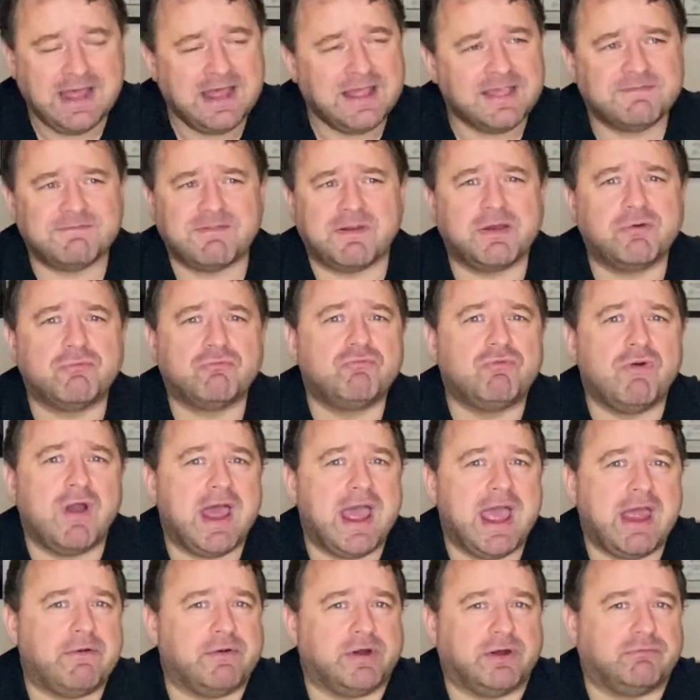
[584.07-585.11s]
It's very
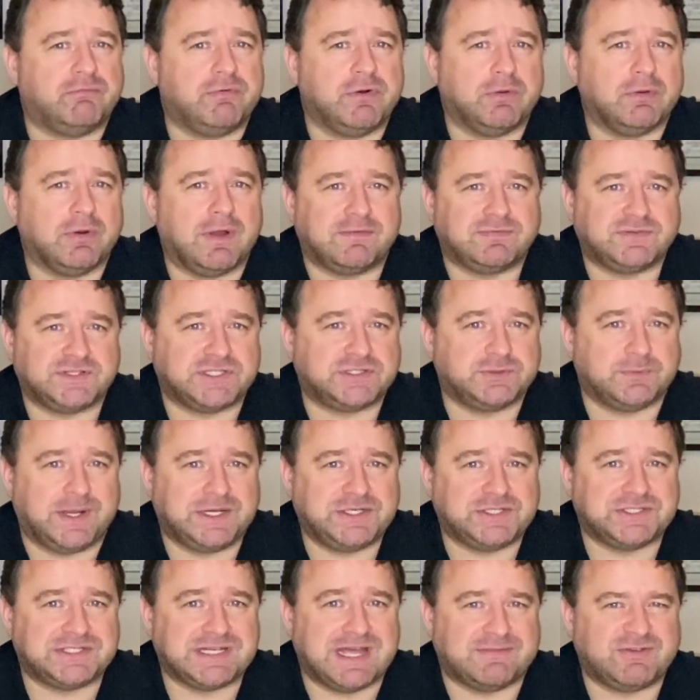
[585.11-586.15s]
rare in a real life
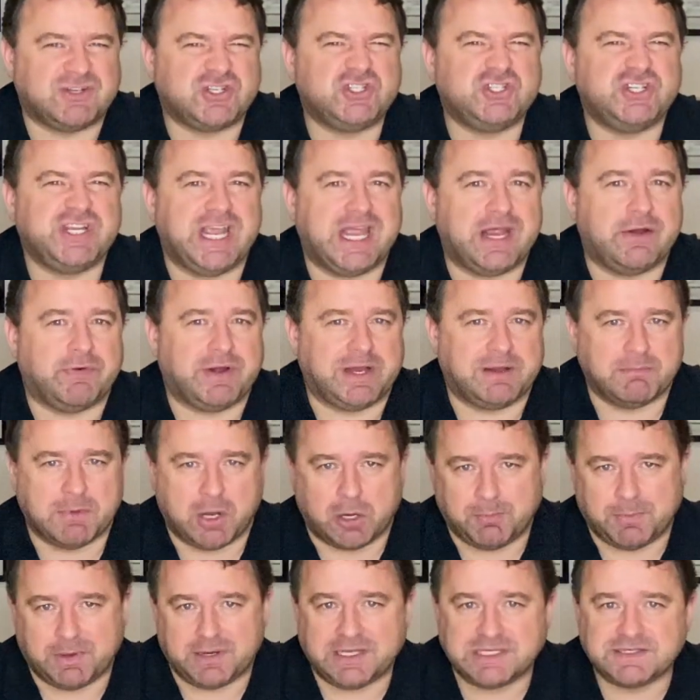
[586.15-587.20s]
situation to have a cheering
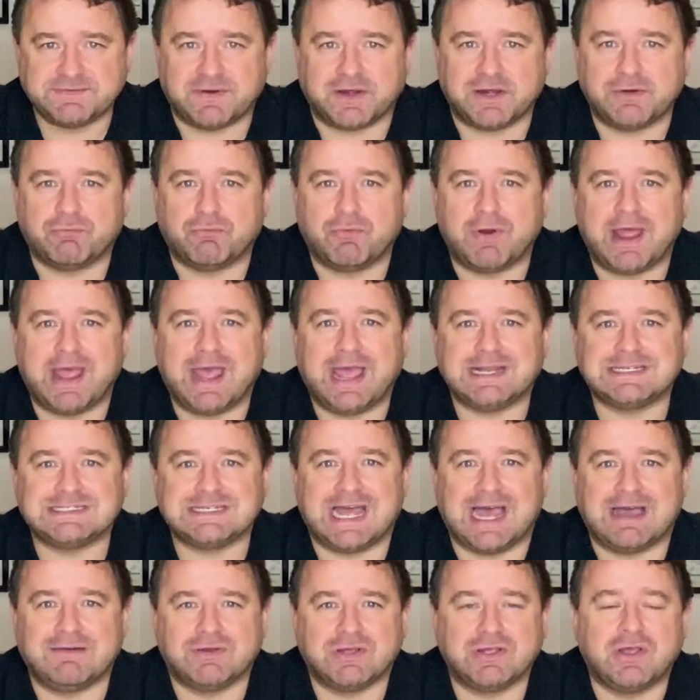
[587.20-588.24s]
moment. It's very rare to
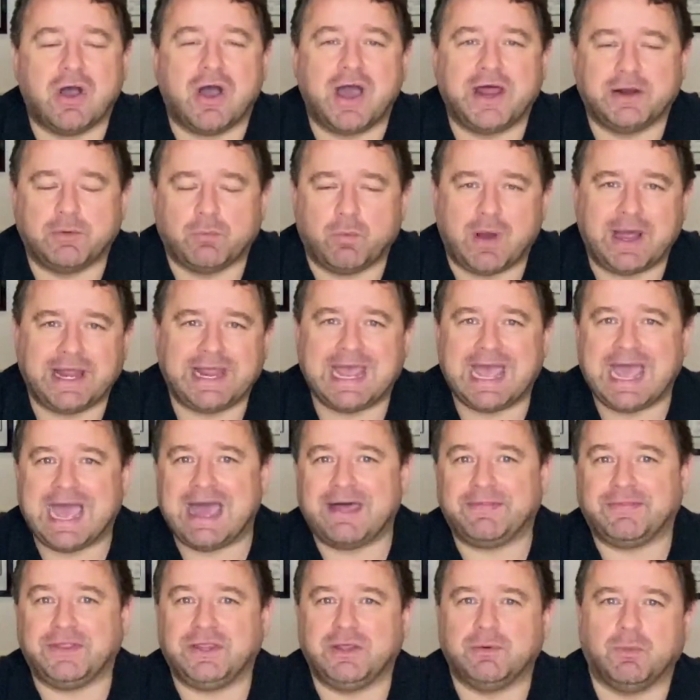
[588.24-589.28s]
have a guy in a white
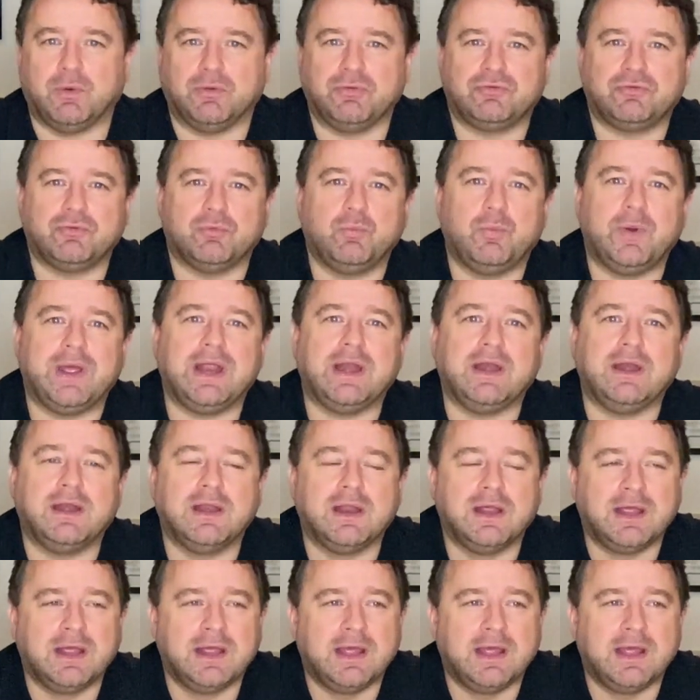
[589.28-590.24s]
hat that you want to win.